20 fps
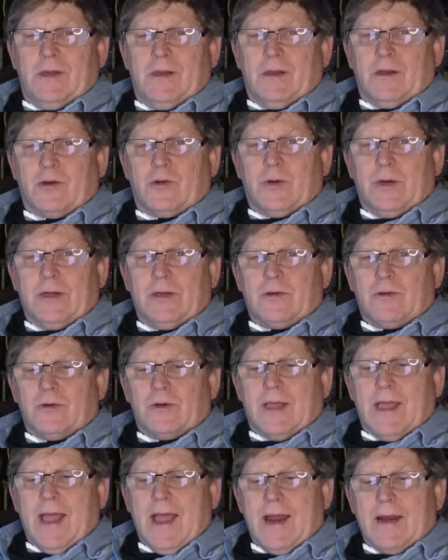A critical
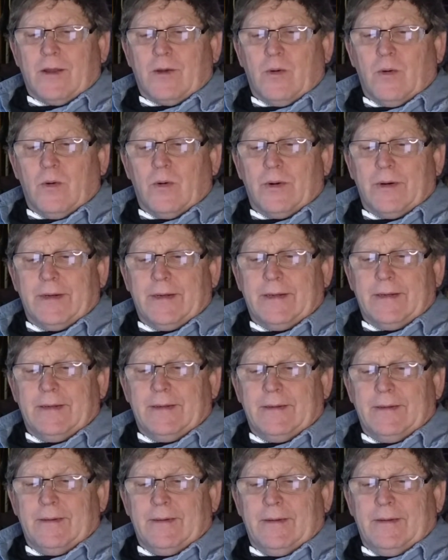category
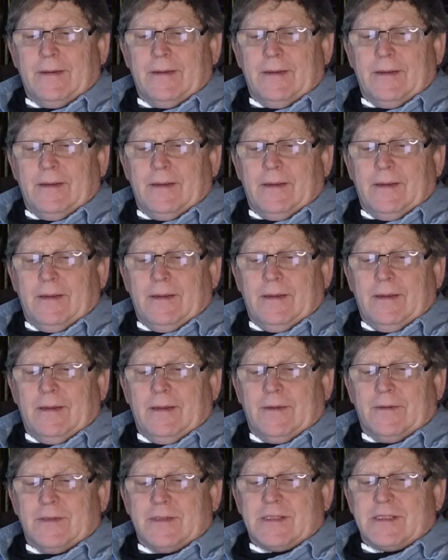
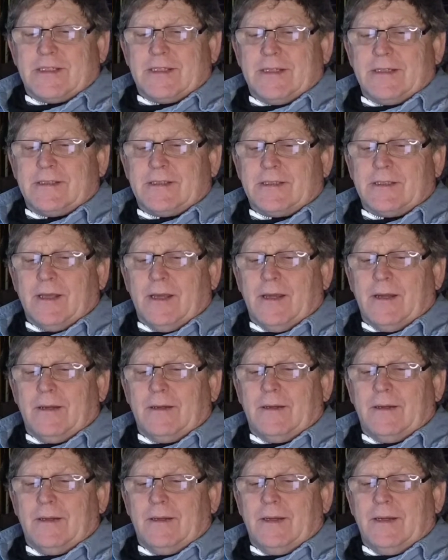in the sense that
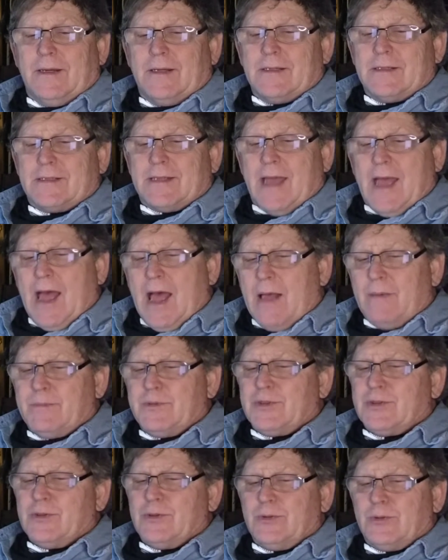it is
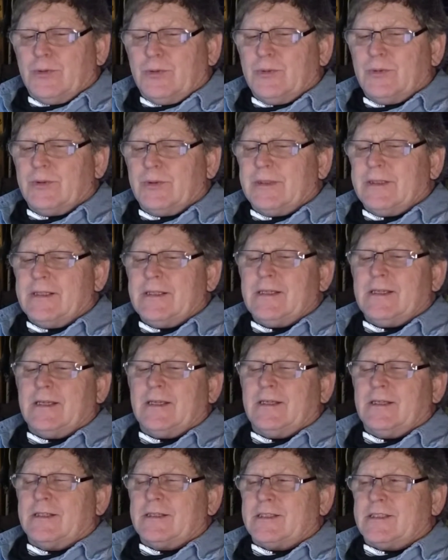absolutely
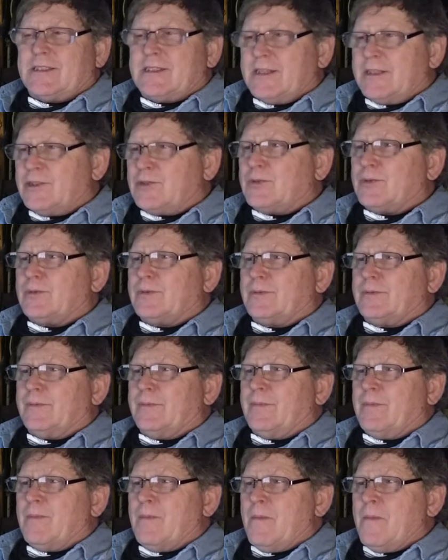essential
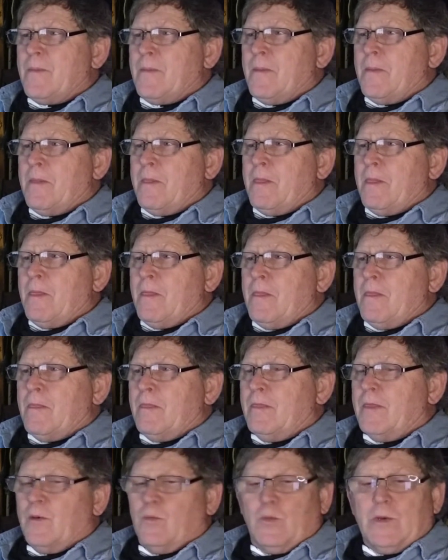
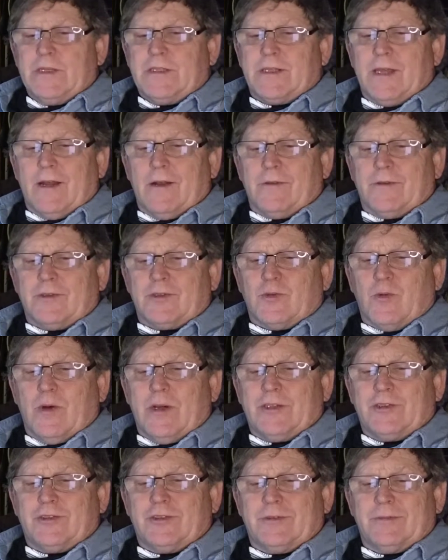that we settle this
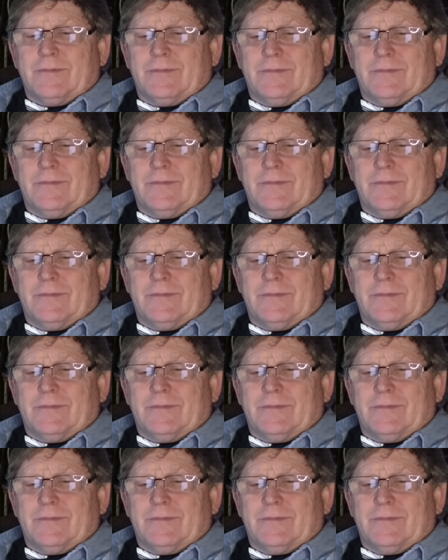question.